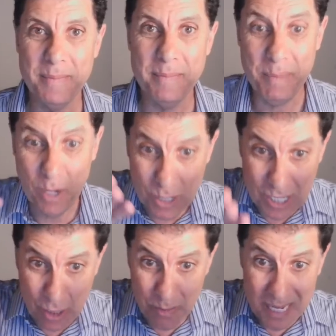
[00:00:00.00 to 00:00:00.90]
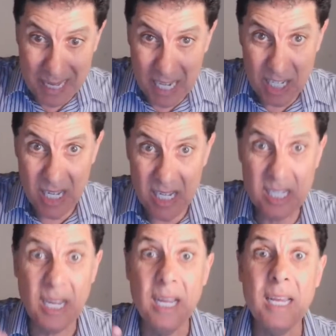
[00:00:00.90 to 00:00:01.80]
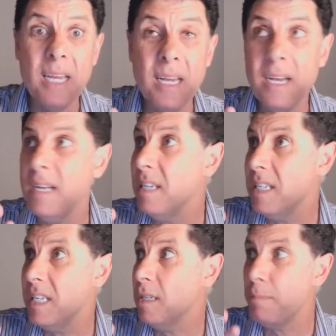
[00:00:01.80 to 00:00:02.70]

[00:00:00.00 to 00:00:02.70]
Because to me, this is a